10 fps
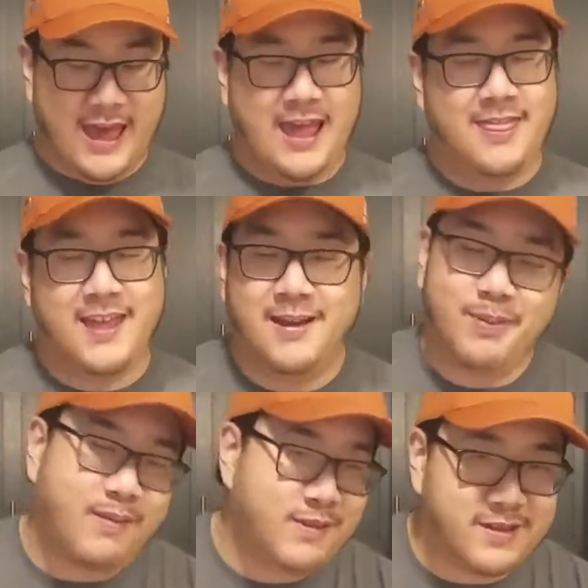And then I'm
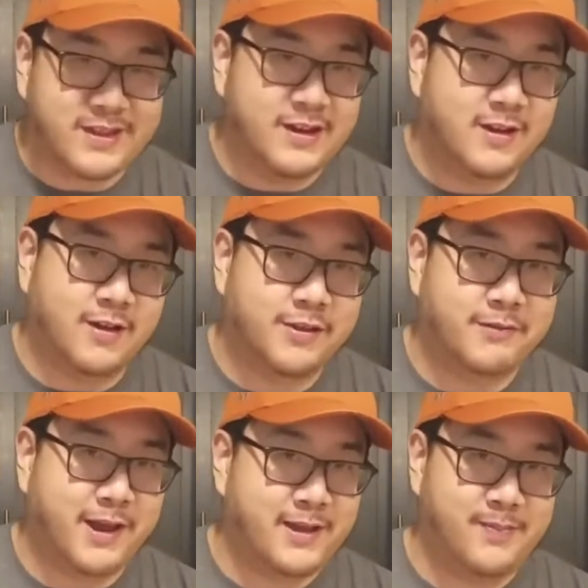probably just gonna cook the
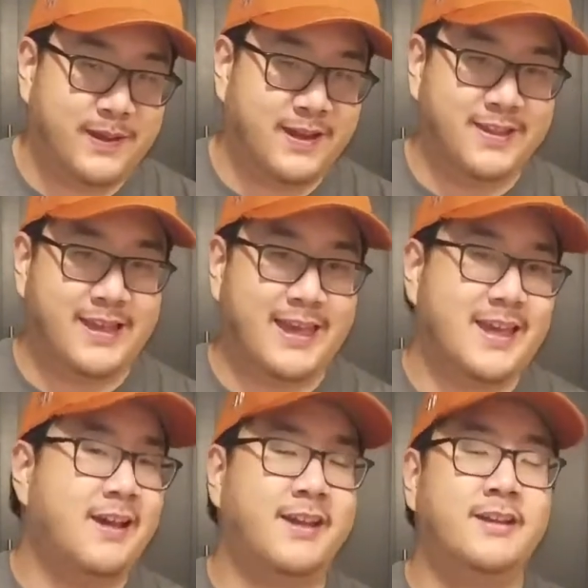rice because I
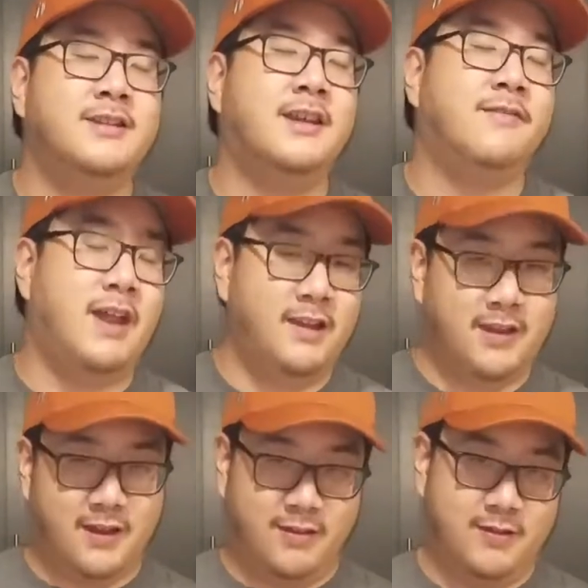couldn't think of
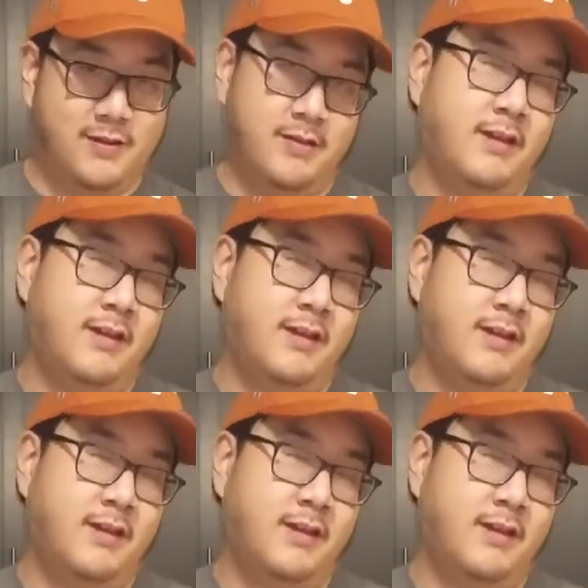anything else to do.